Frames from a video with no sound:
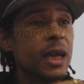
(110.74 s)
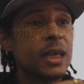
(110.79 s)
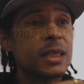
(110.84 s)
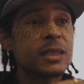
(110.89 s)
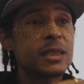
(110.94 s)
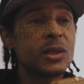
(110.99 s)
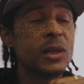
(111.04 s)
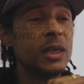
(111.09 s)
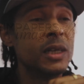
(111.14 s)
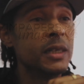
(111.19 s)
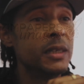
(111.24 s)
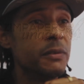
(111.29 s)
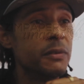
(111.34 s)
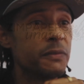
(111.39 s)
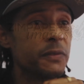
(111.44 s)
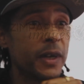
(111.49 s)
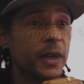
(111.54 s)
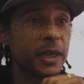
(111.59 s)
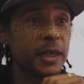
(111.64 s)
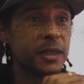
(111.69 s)

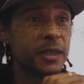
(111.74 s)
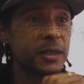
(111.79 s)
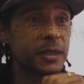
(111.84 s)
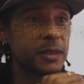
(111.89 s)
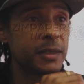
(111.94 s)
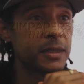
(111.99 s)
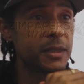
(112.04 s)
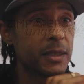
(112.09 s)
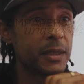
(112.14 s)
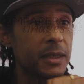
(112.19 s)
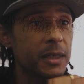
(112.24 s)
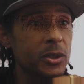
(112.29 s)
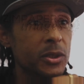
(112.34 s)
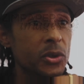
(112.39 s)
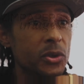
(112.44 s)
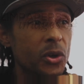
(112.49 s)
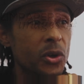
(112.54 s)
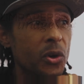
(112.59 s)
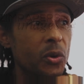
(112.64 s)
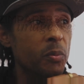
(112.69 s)
solidified,
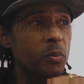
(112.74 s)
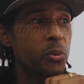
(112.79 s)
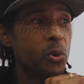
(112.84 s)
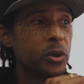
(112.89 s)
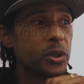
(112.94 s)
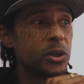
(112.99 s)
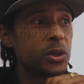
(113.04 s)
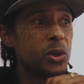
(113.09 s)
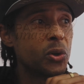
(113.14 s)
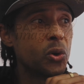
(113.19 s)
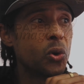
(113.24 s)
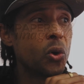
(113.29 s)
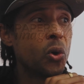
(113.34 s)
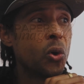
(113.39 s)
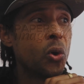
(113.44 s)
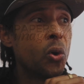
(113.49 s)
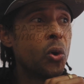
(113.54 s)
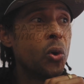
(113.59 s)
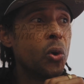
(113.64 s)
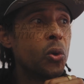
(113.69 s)
you know, brought the
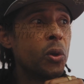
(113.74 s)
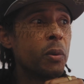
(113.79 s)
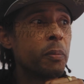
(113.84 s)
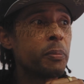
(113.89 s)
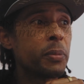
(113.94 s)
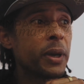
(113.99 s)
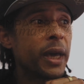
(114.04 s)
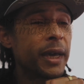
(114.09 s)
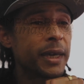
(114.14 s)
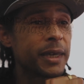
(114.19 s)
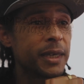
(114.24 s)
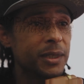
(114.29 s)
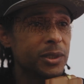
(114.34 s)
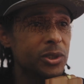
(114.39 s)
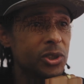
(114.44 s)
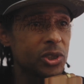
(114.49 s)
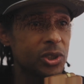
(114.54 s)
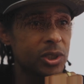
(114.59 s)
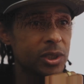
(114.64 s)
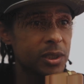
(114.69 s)
whole
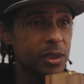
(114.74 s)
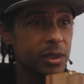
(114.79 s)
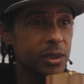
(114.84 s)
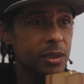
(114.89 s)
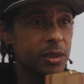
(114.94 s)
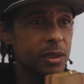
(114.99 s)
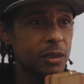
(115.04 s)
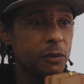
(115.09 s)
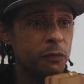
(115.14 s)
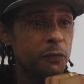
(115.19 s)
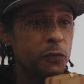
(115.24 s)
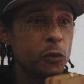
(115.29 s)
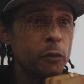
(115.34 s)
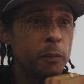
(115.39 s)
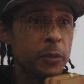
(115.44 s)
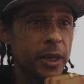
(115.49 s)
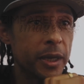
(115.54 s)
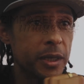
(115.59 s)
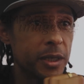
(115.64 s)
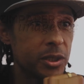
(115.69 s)
package, the full
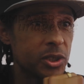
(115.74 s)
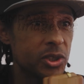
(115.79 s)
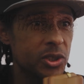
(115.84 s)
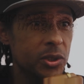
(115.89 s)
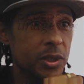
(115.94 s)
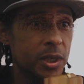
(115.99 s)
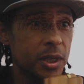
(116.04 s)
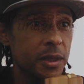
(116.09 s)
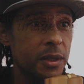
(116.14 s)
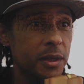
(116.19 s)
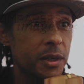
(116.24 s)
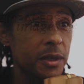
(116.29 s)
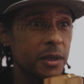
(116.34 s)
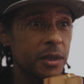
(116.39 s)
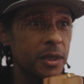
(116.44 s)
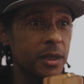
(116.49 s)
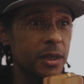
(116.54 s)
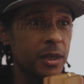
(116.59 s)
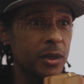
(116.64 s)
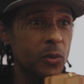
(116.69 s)
package together.
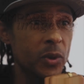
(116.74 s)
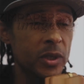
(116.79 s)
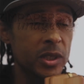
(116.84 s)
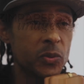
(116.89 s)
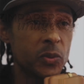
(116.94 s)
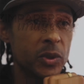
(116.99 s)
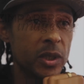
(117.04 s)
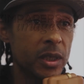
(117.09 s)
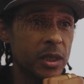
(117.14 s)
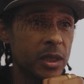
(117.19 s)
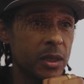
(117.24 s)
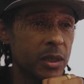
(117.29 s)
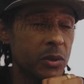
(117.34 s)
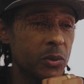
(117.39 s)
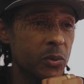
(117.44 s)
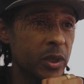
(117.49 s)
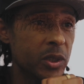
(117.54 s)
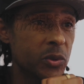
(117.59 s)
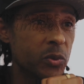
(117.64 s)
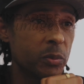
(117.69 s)
Once we
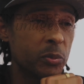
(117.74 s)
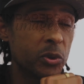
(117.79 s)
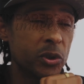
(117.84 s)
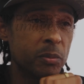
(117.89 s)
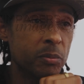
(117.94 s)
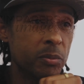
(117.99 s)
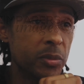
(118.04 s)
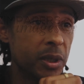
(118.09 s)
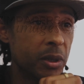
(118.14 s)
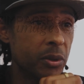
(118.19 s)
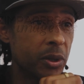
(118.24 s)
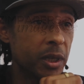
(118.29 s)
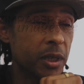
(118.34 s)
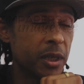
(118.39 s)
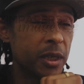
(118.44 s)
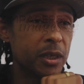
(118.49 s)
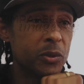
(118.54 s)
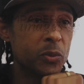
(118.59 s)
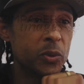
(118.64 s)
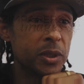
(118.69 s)
put mbira
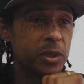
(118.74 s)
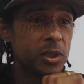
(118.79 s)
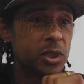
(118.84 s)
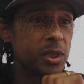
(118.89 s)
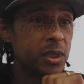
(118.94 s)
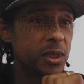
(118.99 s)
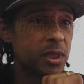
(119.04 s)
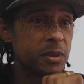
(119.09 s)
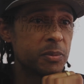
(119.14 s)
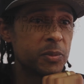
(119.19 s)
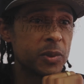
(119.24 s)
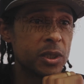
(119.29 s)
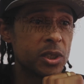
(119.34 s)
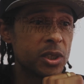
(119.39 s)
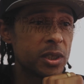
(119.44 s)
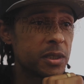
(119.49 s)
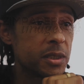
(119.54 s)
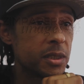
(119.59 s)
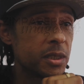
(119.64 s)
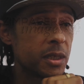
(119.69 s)
in with Chi's
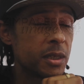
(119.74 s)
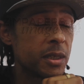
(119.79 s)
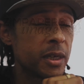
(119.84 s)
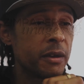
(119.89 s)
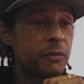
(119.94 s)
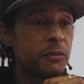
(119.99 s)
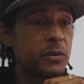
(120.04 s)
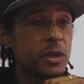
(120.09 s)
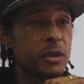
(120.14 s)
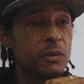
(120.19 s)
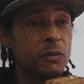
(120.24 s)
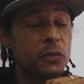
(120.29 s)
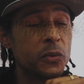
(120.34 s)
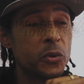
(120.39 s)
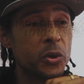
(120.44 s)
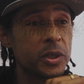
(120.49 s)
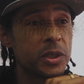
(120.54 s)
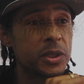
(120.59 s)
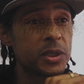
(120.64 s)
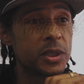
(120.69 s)
majestic African
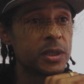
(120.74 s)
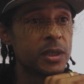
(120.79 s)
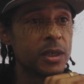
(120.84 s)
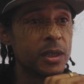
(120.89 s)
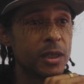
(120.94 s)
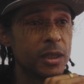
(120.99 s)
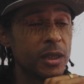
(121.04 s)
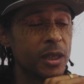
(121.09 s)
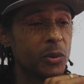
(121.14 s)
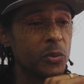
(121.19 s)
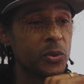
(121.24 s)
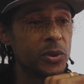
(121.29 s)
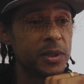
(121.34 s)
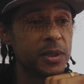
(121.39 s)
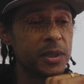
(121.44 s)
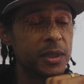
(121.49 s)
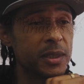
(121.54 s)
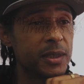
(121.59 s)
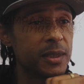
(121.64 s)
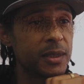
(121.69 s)
voice, that
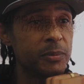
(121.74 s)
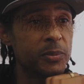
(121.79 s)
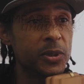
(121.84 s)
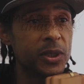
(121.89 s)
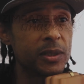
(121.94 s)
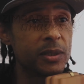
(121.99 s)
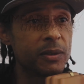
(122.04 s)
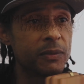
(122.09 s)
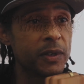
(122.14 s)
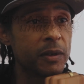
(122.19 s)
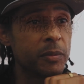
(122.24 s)
was it. A Piece of